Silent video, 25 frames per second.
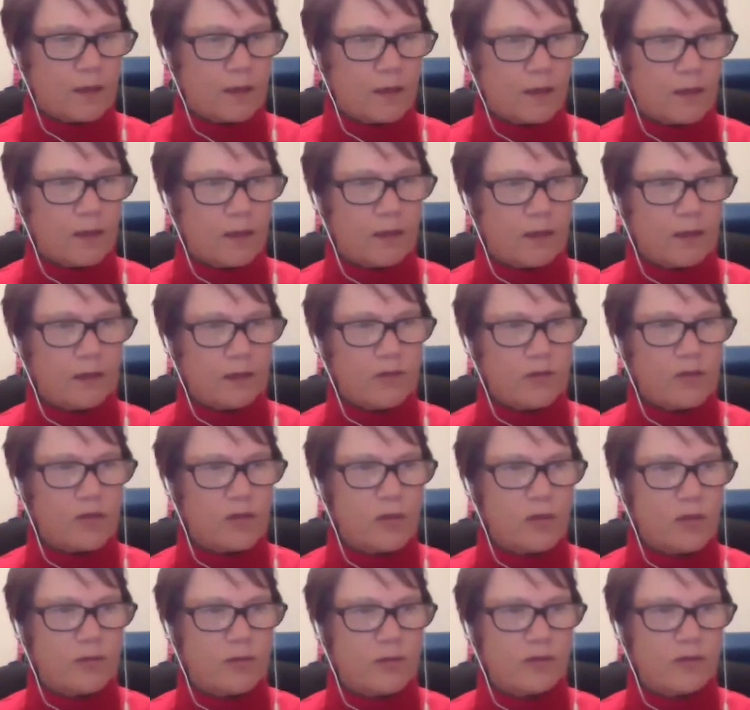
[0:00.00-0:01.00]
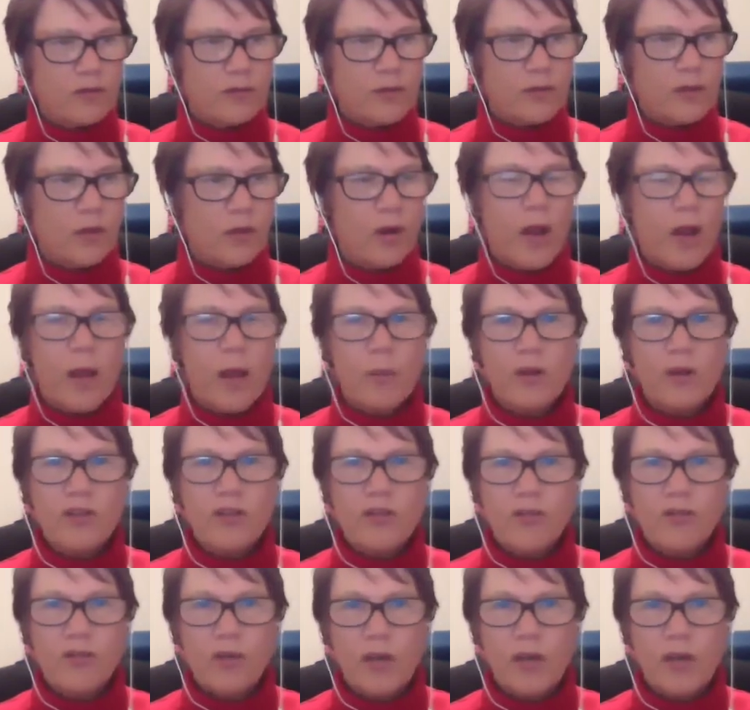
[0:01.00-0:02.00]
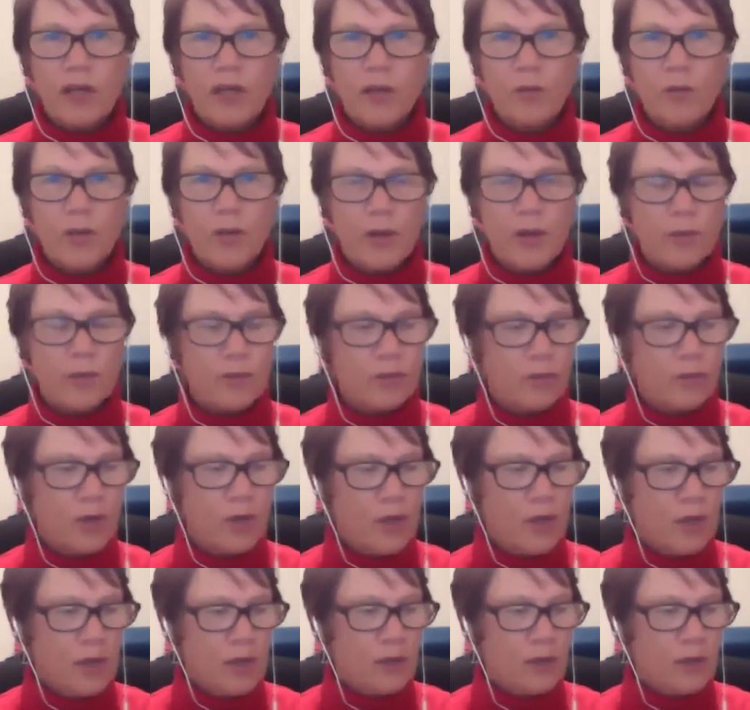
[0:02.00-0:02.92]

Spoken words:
in terms of how much training people